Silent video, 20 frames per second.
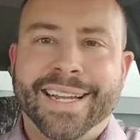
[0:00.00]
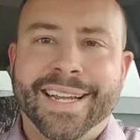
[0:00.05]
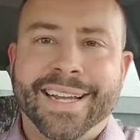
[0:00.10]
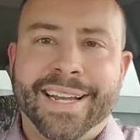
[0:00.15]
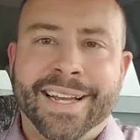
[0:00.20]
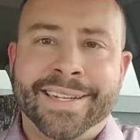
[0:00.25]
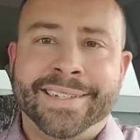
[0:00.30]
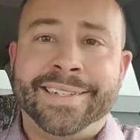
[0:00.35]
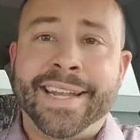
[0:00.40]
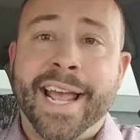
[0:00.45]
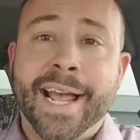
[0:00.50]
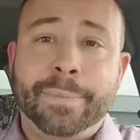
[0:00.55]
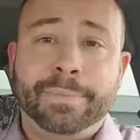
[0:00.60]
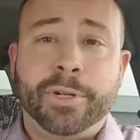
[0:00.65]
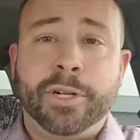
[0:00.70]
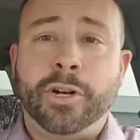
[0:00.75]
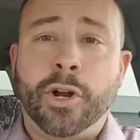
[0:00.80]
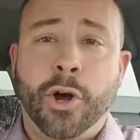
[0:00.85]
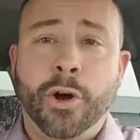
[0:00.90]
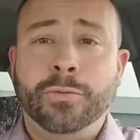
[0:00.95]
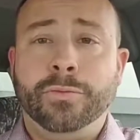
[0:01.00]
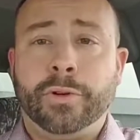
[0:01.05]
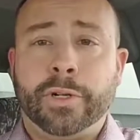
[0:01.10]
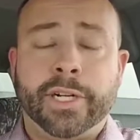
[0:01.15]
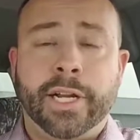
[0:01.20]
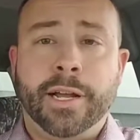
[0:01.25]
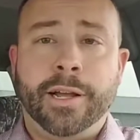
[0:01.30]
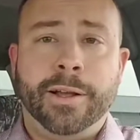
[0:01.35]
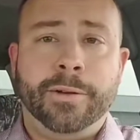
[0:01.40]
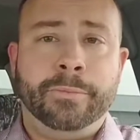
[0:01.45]
adapt and
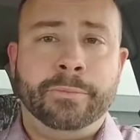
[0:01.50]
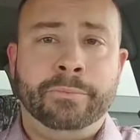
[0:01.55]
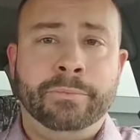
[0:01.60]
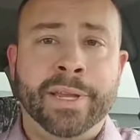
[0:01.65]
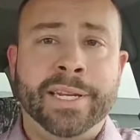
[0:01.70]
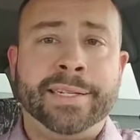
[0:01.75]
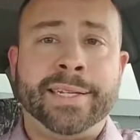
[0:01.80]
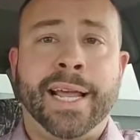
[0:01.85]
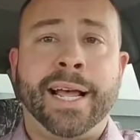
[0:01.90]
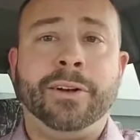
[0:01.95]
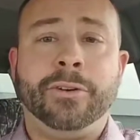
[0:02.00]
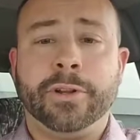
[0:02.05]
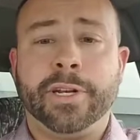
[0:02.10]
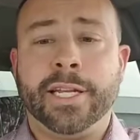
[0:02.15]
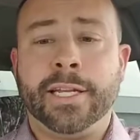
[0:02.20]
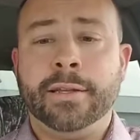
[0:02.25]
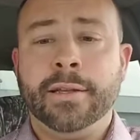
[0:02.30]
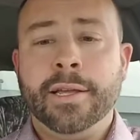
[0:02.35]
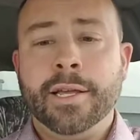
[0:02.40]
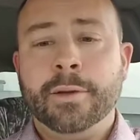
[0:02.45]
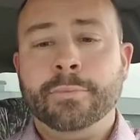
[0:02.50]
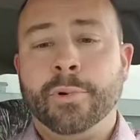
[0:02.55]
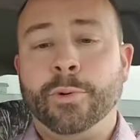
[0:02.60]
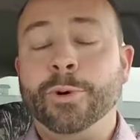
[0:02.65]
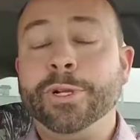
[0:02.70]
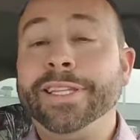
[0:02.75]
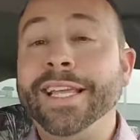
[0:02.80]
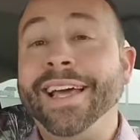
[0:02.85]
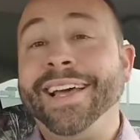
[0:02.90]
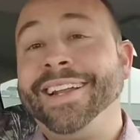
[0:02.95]
overcome mentality. But
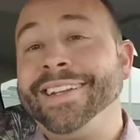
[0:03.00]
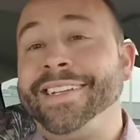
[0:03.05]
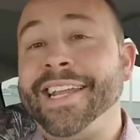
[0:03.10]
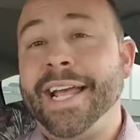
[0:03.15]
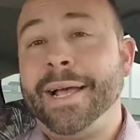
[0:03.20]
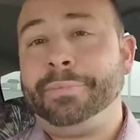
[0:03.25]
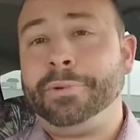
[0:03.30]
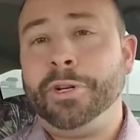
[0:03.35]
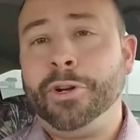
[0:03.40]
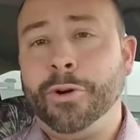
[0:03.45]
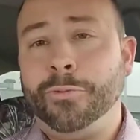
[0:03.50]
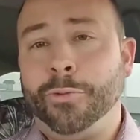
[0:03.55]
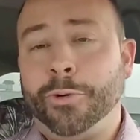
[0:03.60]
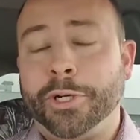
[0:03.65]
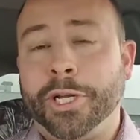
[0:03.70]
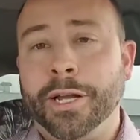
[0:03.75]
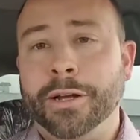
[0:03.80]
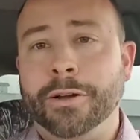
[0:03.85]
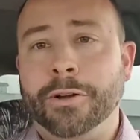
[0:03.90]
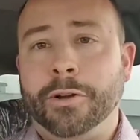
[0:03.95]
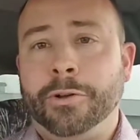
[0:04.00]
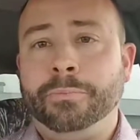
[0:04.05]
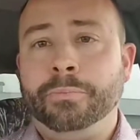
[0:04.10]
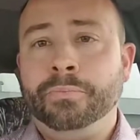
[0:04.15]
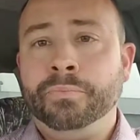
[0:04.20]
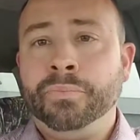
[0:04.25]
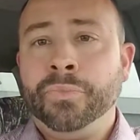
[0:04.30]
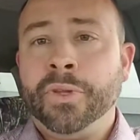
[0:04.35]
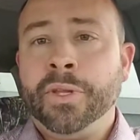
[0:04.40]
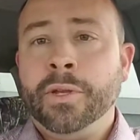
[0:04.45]
with that adapt and overcome,
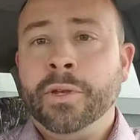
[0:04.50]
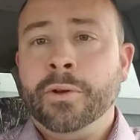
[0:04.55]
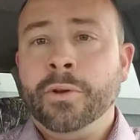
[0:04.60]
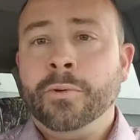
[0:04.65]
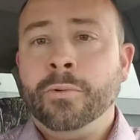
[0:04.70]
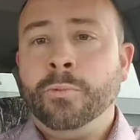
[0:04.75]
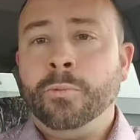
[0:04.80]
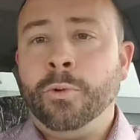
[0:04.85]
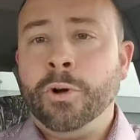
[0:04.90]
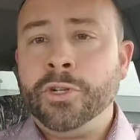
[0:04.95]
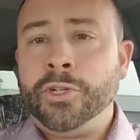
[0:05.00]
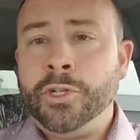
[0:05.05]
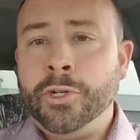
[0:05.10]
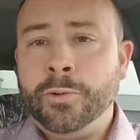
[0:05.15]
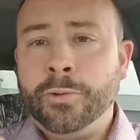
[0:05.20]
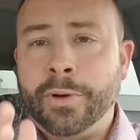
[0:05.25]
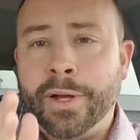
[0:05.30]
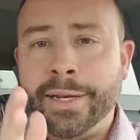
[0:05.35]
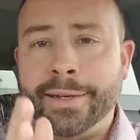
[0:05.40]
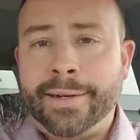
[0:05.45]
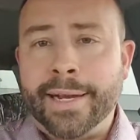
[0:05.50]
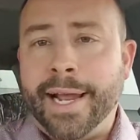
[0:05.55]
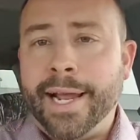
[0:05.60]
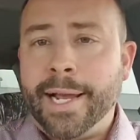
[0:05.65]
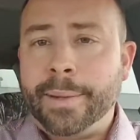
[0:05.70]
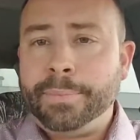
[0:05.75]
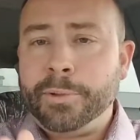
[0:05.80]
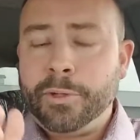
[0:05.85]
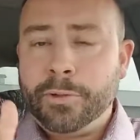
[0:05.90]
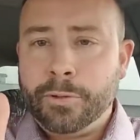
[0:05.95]
once you
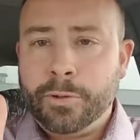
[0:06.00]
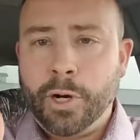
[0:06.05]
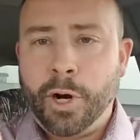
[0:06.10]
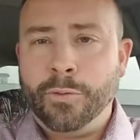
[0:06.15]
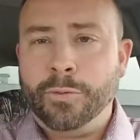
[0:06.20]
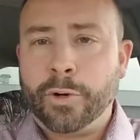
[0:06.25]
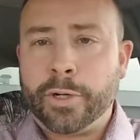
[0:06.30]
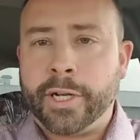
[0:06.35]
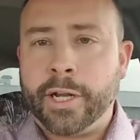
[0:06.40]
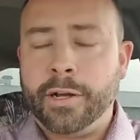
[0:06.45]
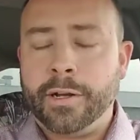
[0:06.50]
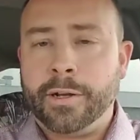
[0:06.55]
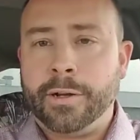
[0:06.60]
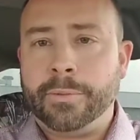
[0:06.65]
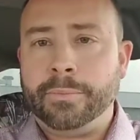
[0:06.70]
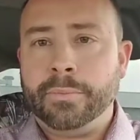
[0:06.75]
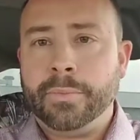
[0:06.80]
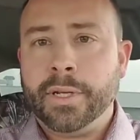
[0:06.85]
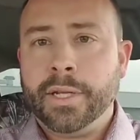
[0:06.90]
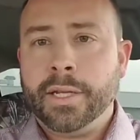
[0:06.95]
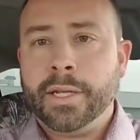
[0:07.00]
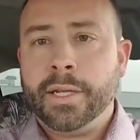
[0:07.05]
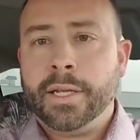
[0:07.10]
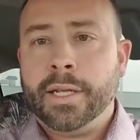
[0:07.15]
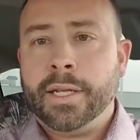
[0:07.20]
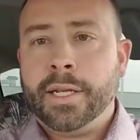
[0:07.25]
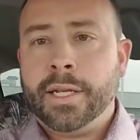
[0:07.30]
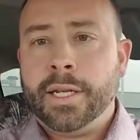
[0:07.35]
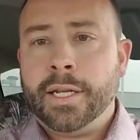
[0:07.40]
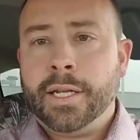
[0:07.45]
adapt, overcome,
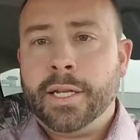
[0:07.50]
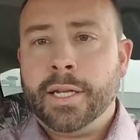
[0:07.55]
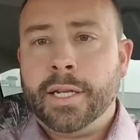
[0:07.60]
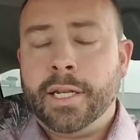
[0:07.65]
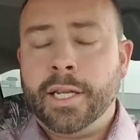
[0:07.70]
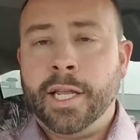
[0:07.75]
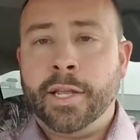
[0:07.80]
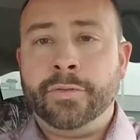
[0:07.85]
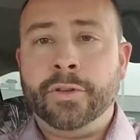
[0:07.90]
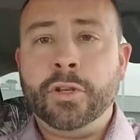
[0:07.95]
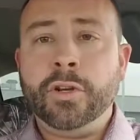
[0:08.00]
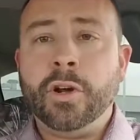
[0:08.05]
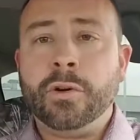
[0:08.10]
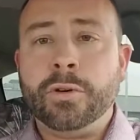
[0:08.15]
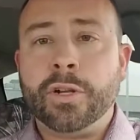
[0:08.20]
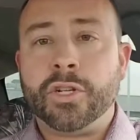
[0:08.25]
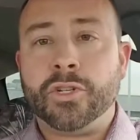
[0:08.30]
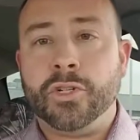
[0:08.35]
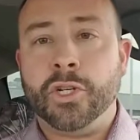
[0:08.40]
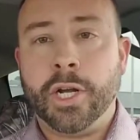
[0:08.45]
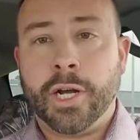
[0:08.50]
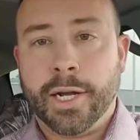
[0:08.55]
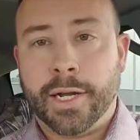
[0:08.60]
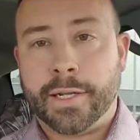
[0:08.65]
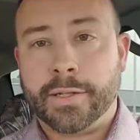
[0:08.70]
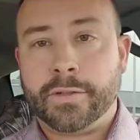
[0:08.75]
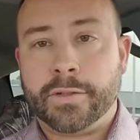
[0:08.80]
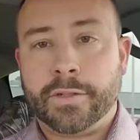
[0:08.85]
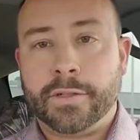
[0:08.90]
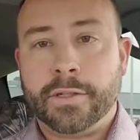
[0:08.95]
if you don't
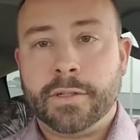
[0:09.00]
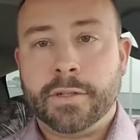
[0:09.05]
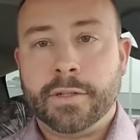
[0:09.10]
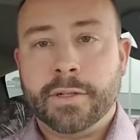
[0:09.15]
adjust,